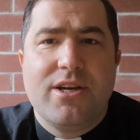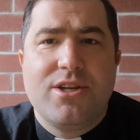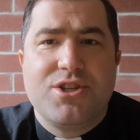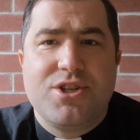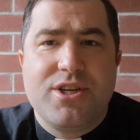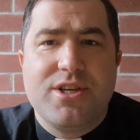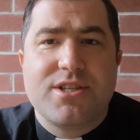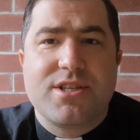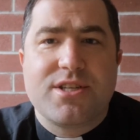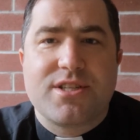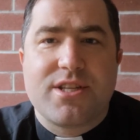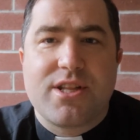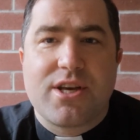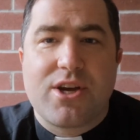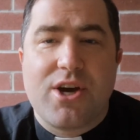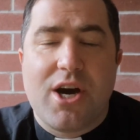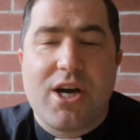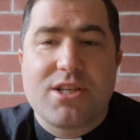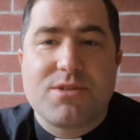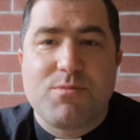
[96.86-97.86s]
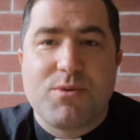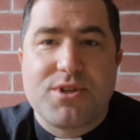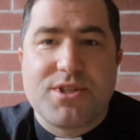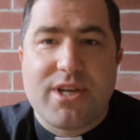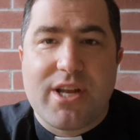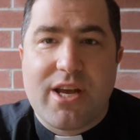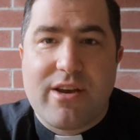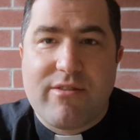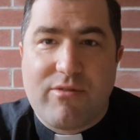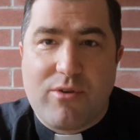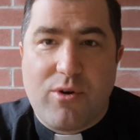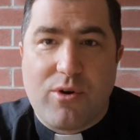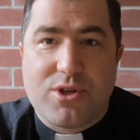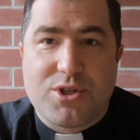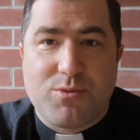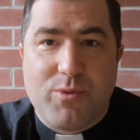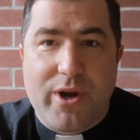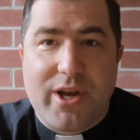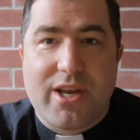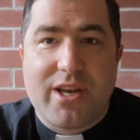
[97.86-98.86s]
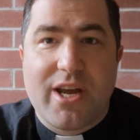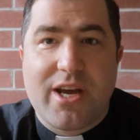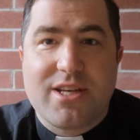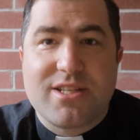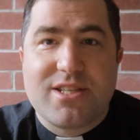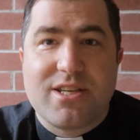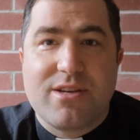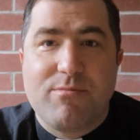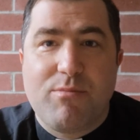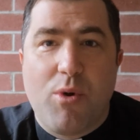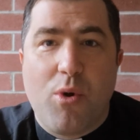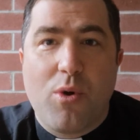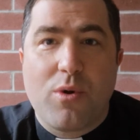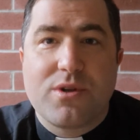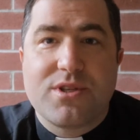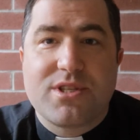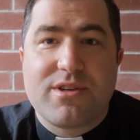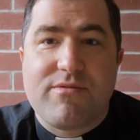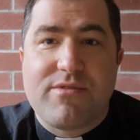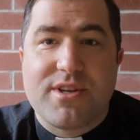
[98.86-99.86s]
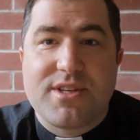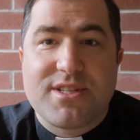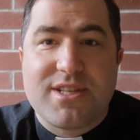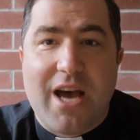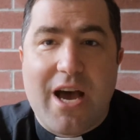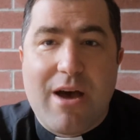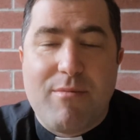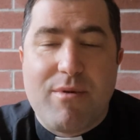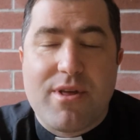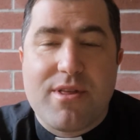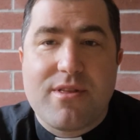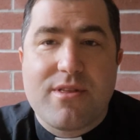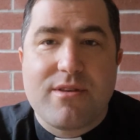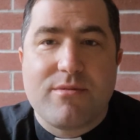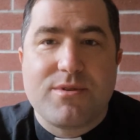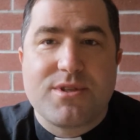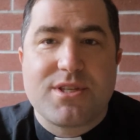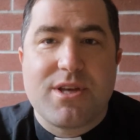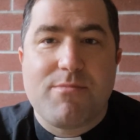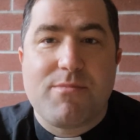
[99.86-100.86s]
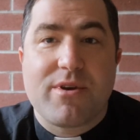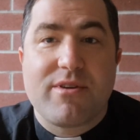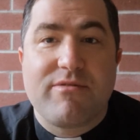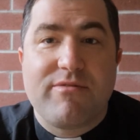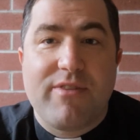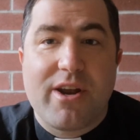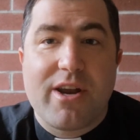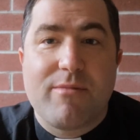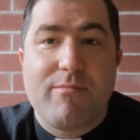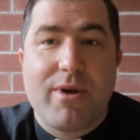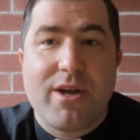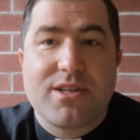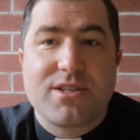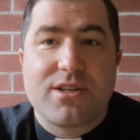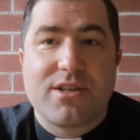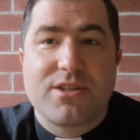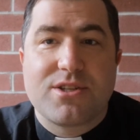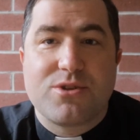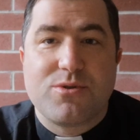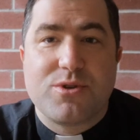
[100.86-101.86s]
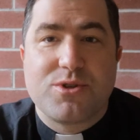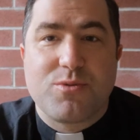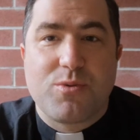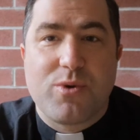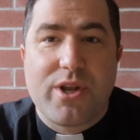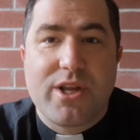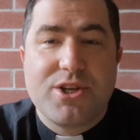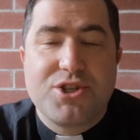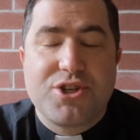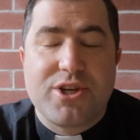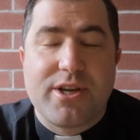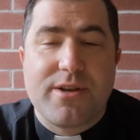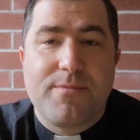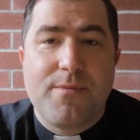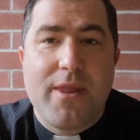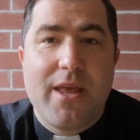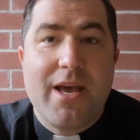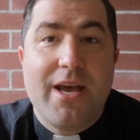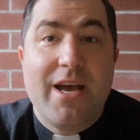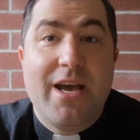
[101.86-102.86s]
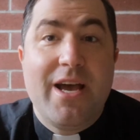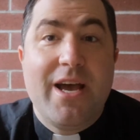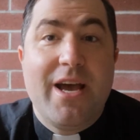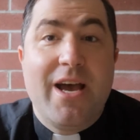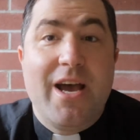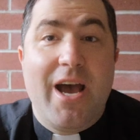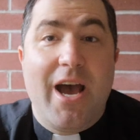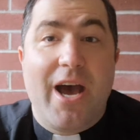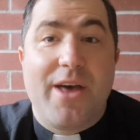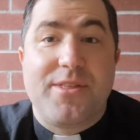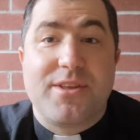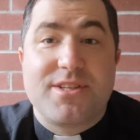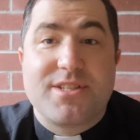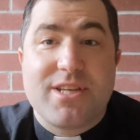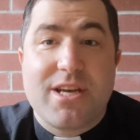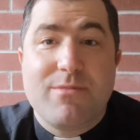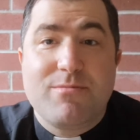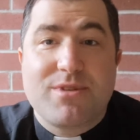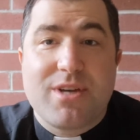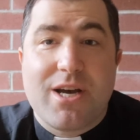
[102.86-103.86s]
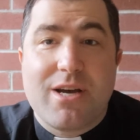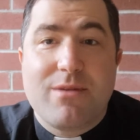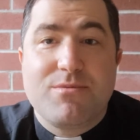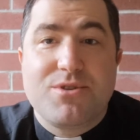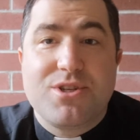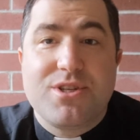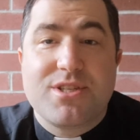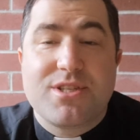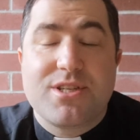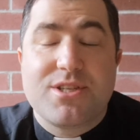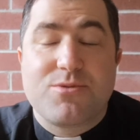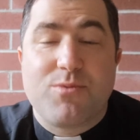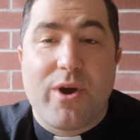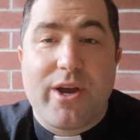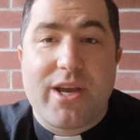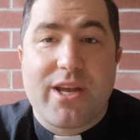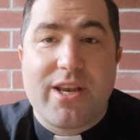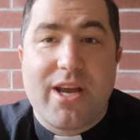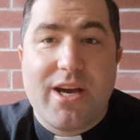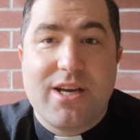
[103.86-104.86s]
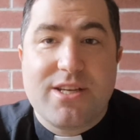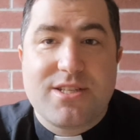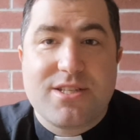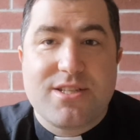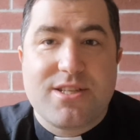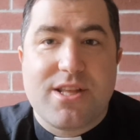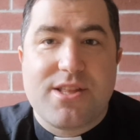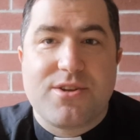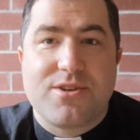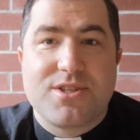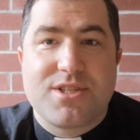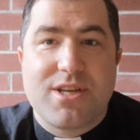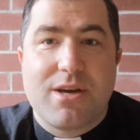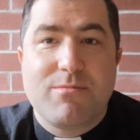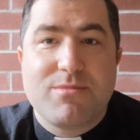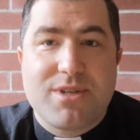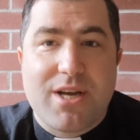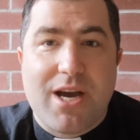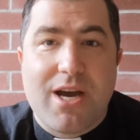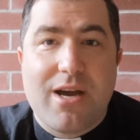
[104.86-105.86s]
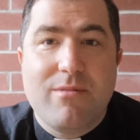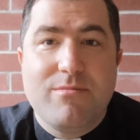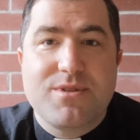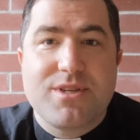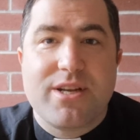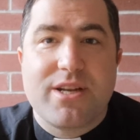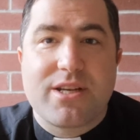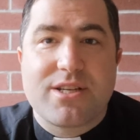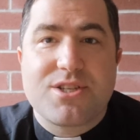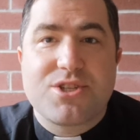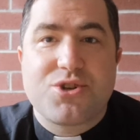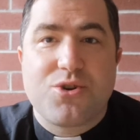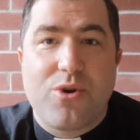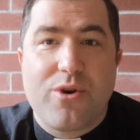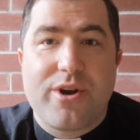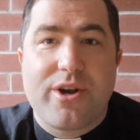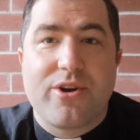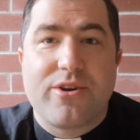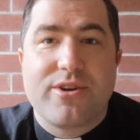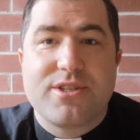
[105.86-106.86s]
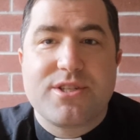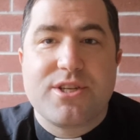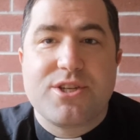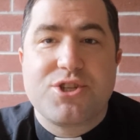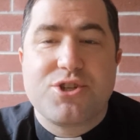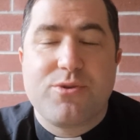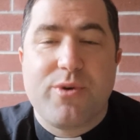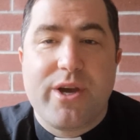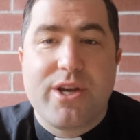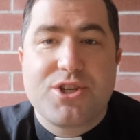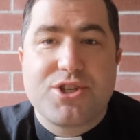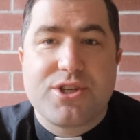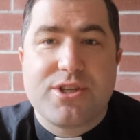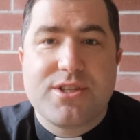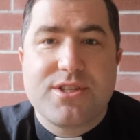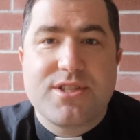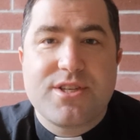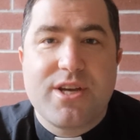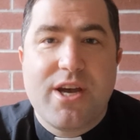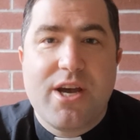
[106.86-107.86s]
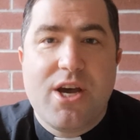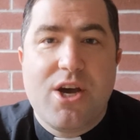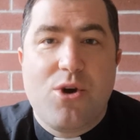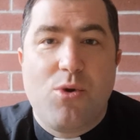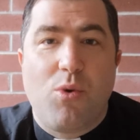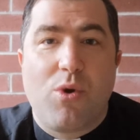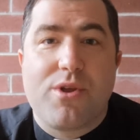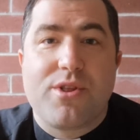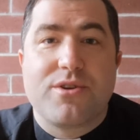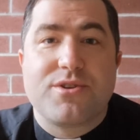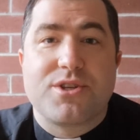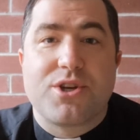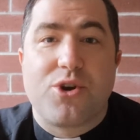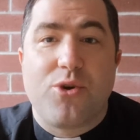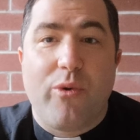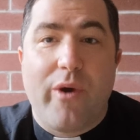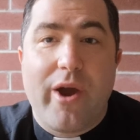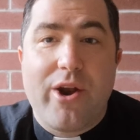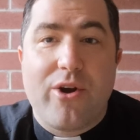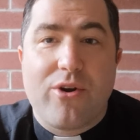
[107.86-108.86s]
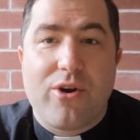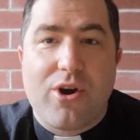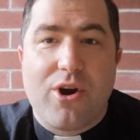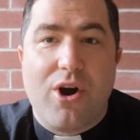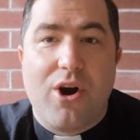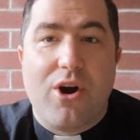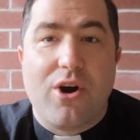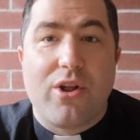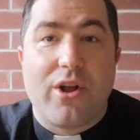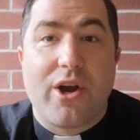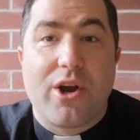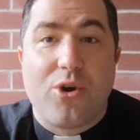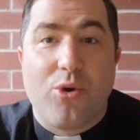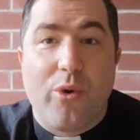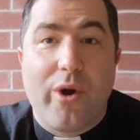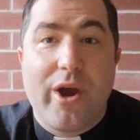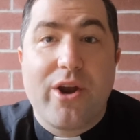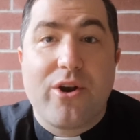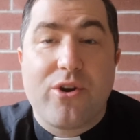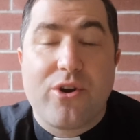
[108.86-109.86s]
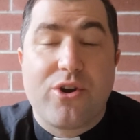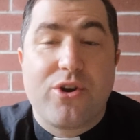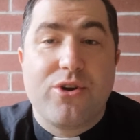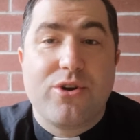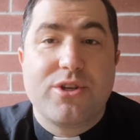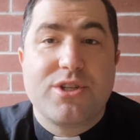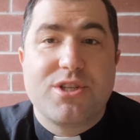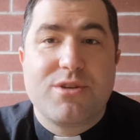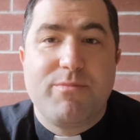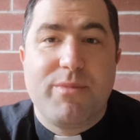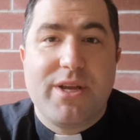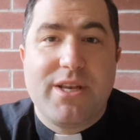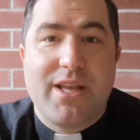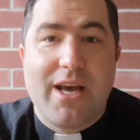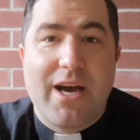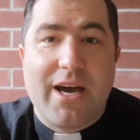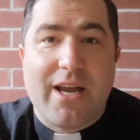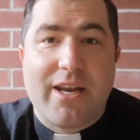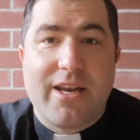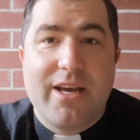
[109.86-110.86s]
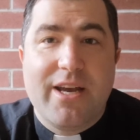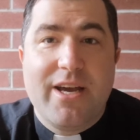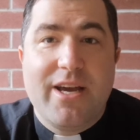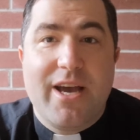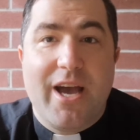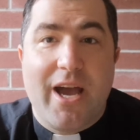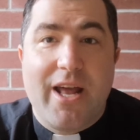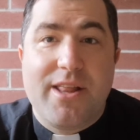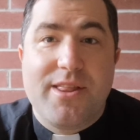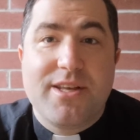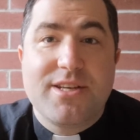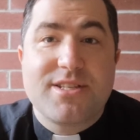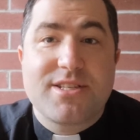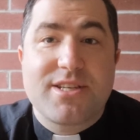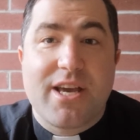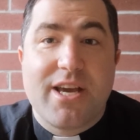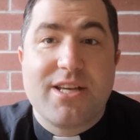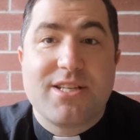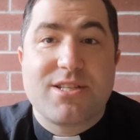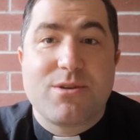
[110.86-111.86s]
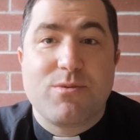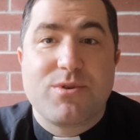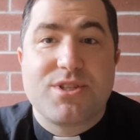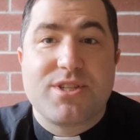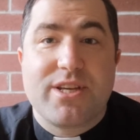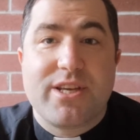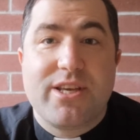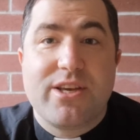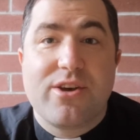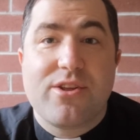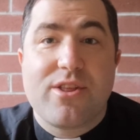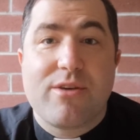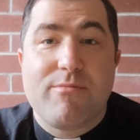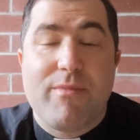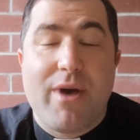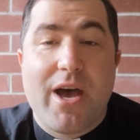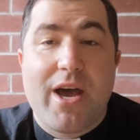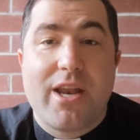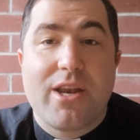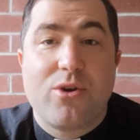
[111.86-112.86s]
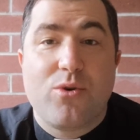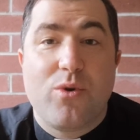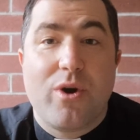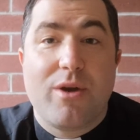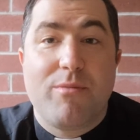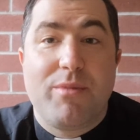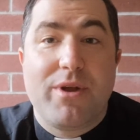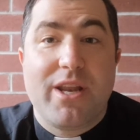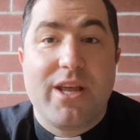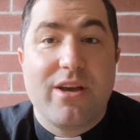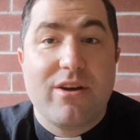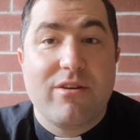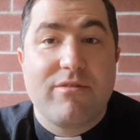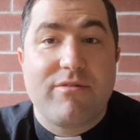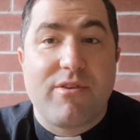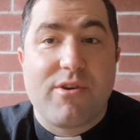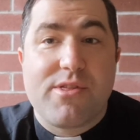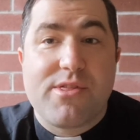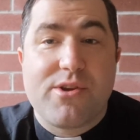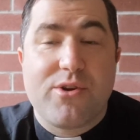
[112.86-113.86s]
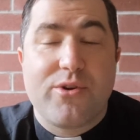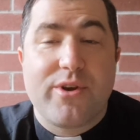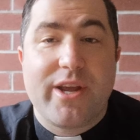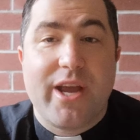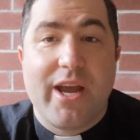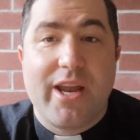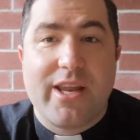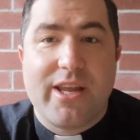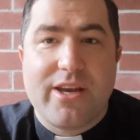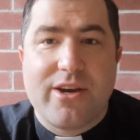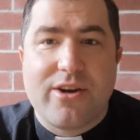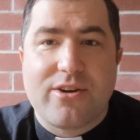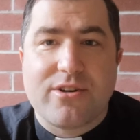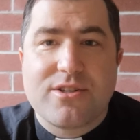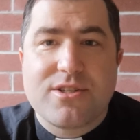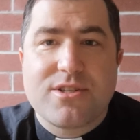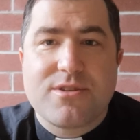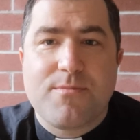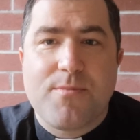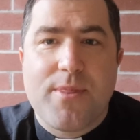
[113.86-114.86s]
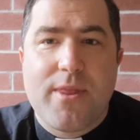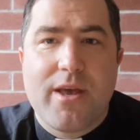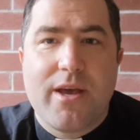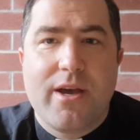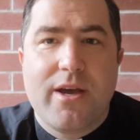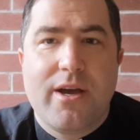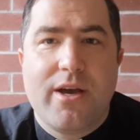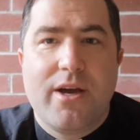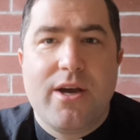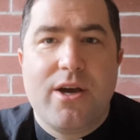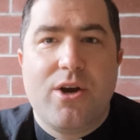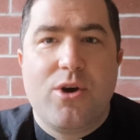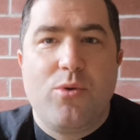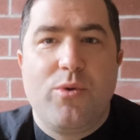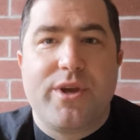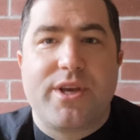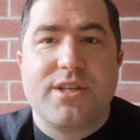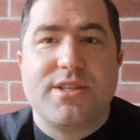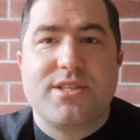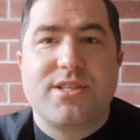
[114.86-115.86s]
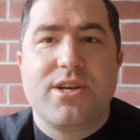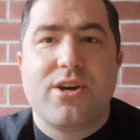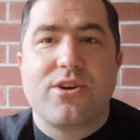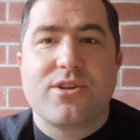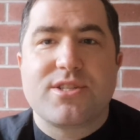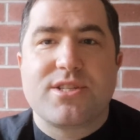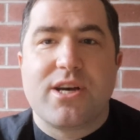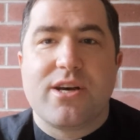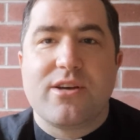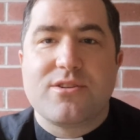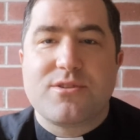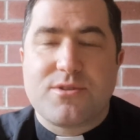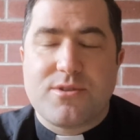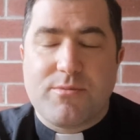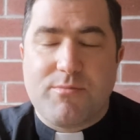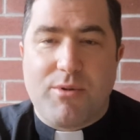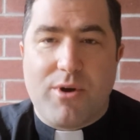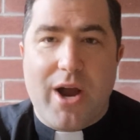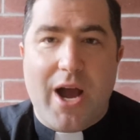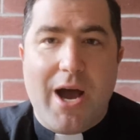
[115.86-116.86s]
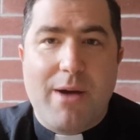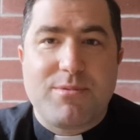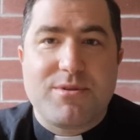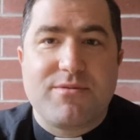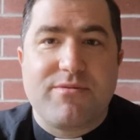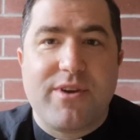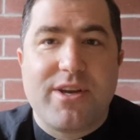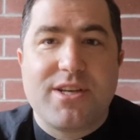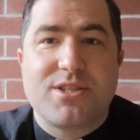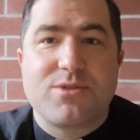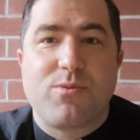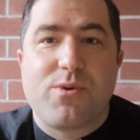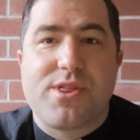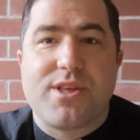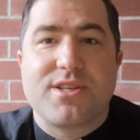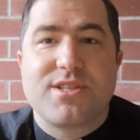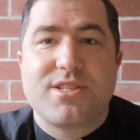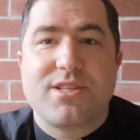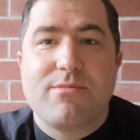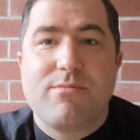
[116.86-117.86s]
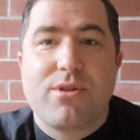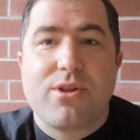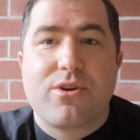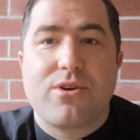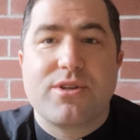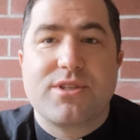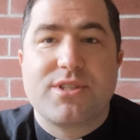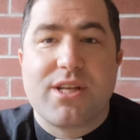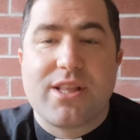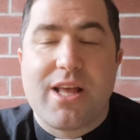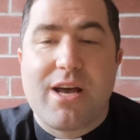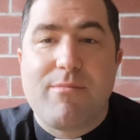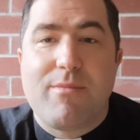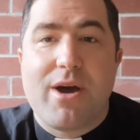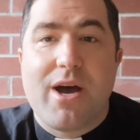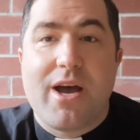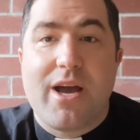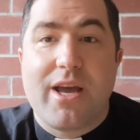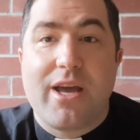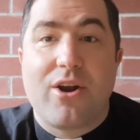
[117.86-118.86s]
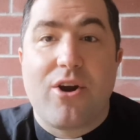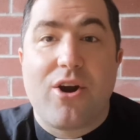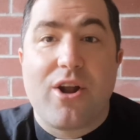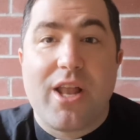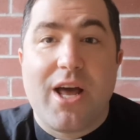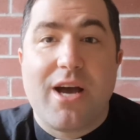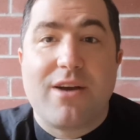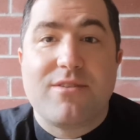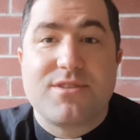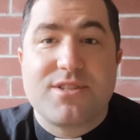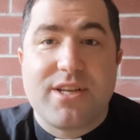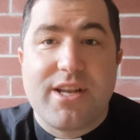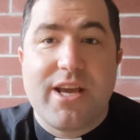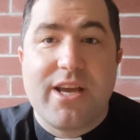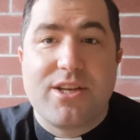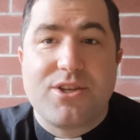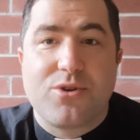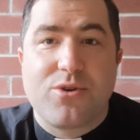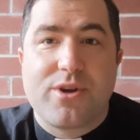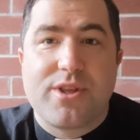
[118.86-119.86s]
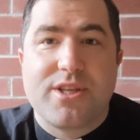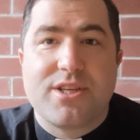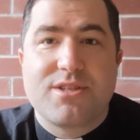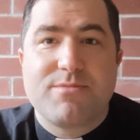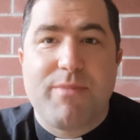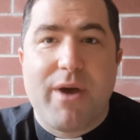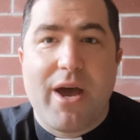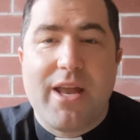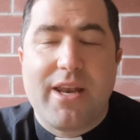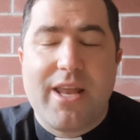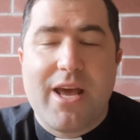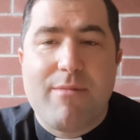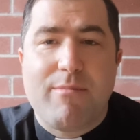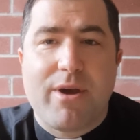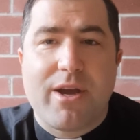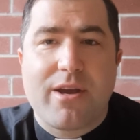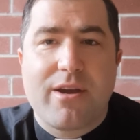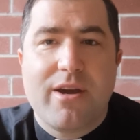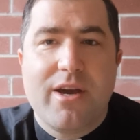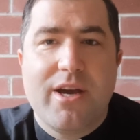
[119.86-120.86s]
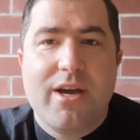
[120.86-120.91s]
Jesus in the gospel today, of course, recognized the importance of the Sabbath. It was something fundamental to his religion. At the same time, Jesus recognizes that there's sometimes in extraordinary situations where there's a greater call, a greater good to be done. And in this case, it was to heal the man who had been ill for 38 years. We can see ourselves perhaps faced with a similar dilemma in our lives today during this pandemic.